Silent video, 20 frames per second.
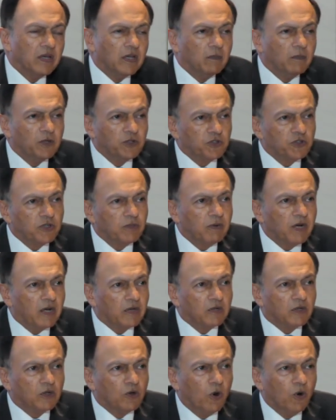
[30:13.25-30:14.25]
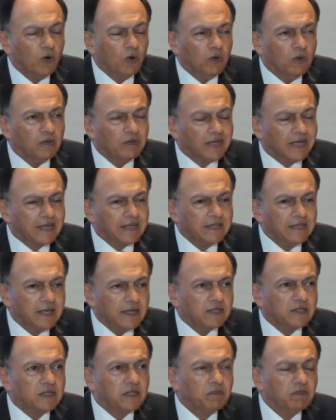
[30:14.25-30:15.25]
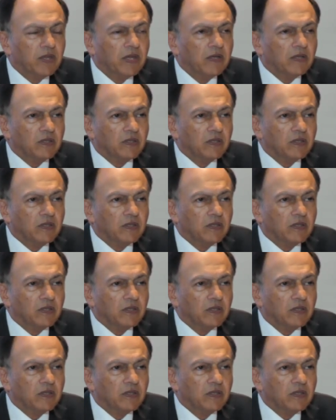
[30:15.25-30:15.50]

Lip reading: He mentioned about coal, and yes,